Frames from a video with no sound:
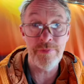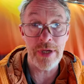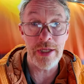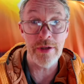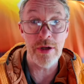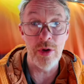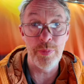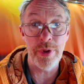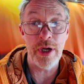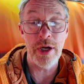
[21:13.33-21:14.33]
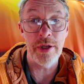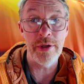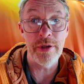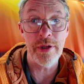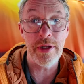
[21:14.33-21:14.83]
van up
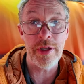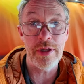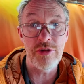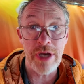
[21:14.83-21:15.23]
on a